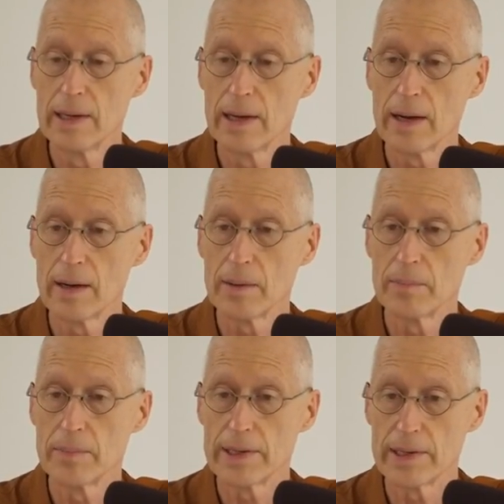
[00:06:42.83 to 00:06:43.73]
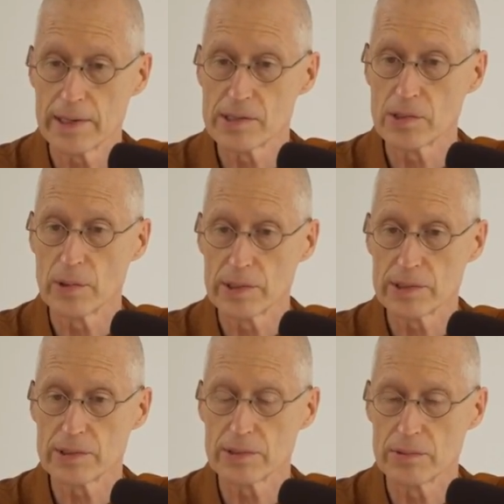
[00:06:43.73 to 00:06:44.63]
um, it is going
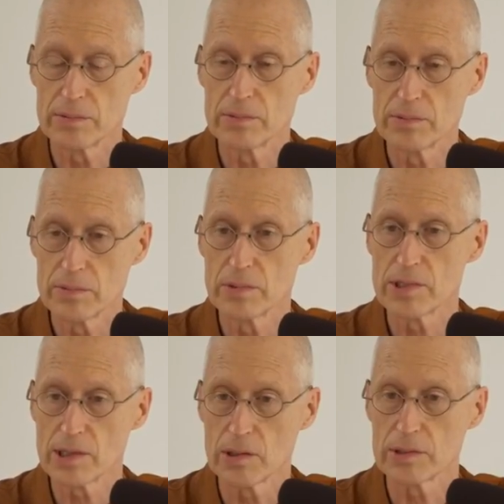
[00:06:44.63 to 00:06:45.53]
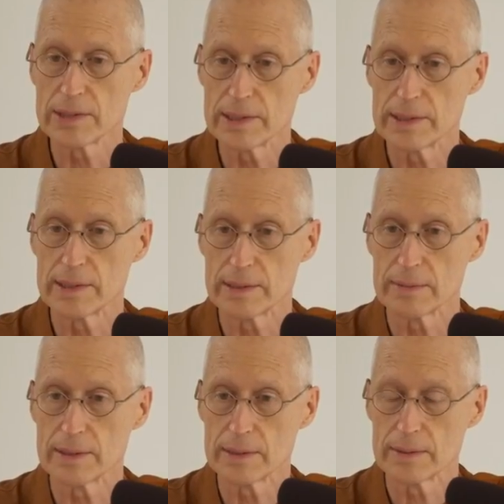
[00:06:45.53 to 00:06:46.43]
to result in a,
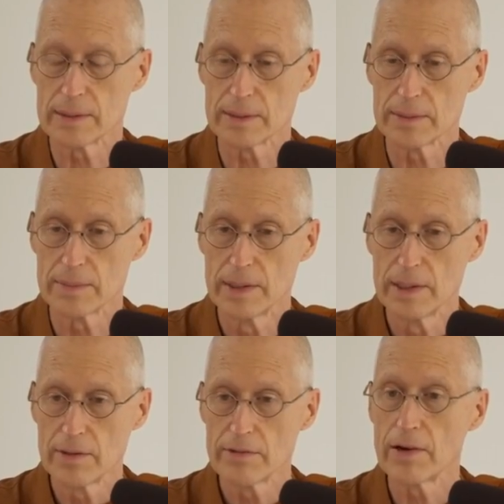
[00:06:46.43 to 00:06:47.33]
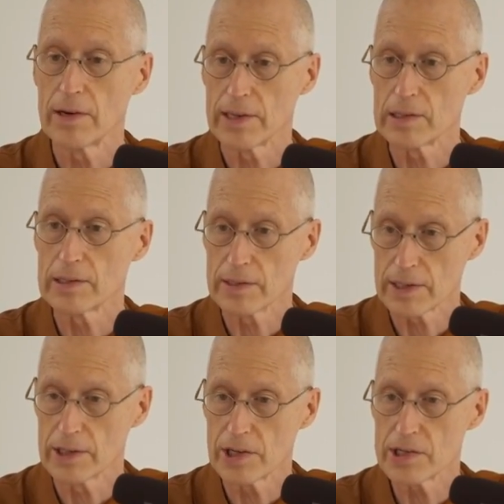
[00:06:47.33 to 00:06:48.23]
a, a fairly clear
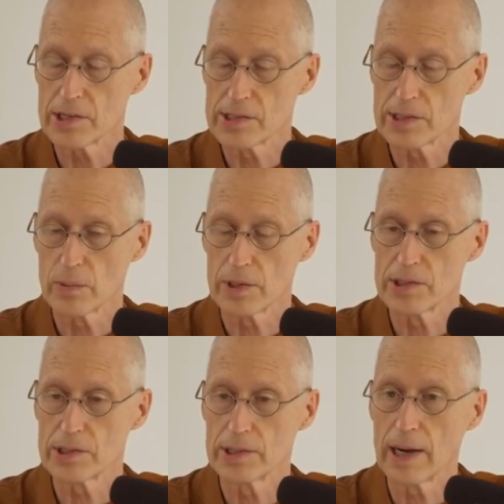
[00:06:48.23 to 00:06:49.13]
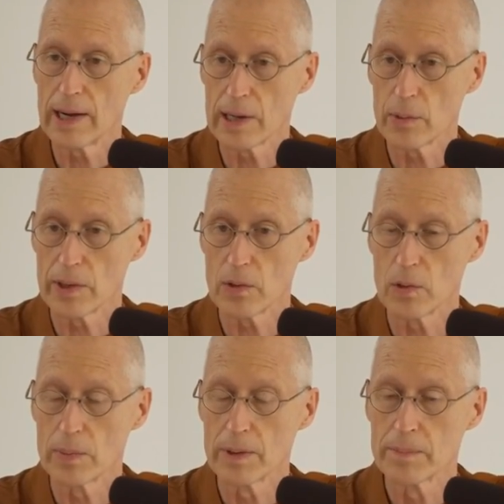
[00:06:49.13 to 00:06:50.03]
conditions in which to die. We
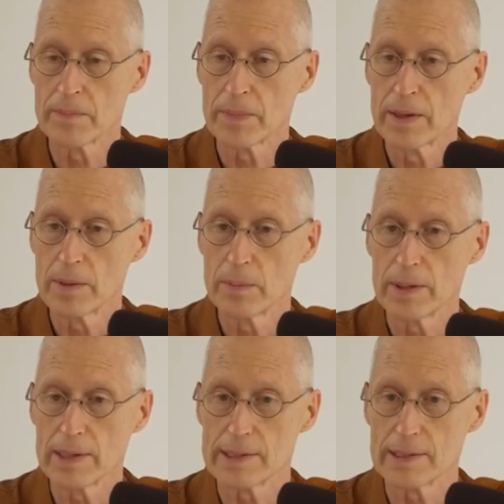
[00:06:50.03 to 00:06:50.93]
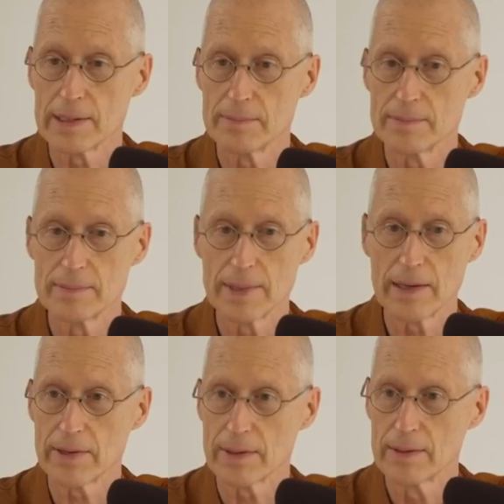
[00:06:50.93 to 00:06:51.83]
hope. But um,
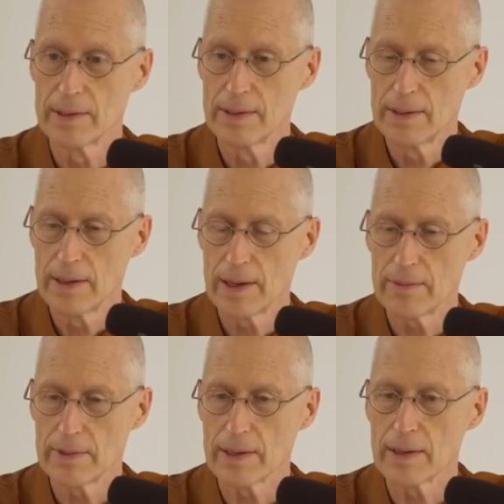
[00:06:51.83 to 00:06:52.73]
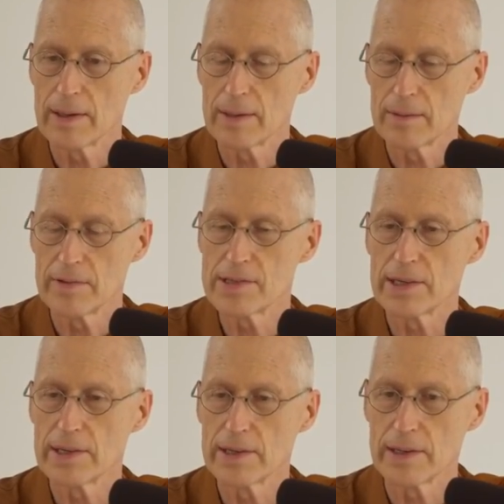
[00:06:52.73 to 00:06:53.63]
having having uh,
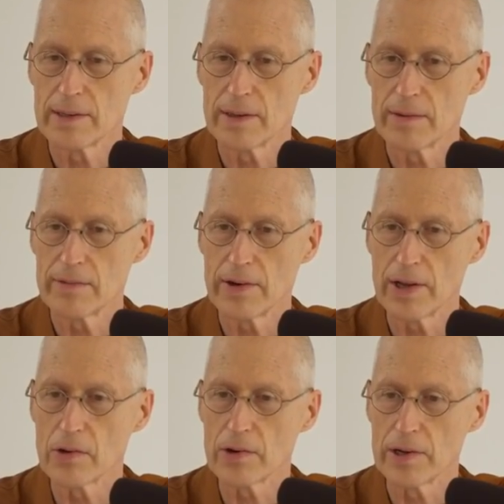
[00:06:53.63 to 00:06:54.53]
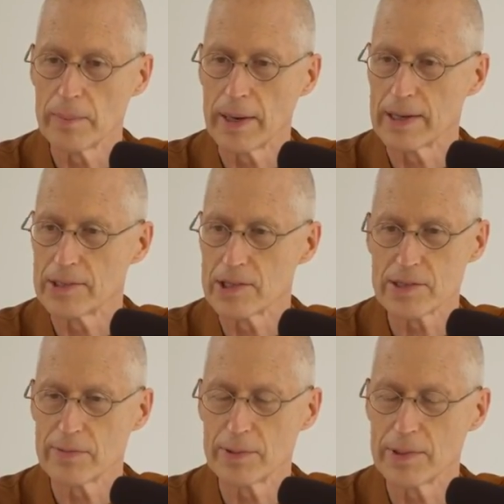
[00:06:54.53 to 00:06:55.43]
visited a, a, very elderly man just
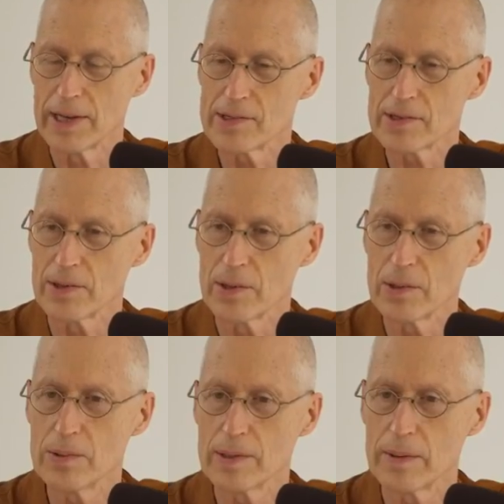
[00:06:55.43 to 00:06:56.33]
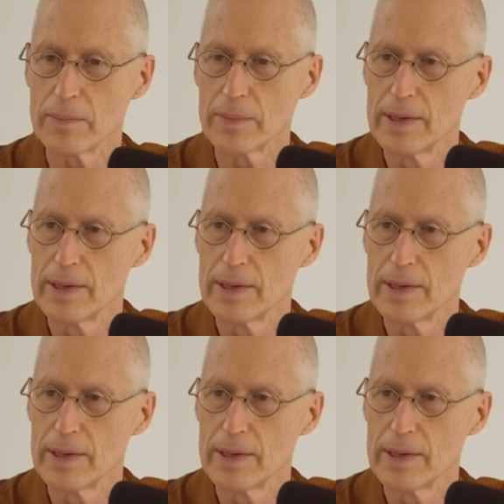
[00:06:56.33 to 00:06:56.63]
a few days ago, um,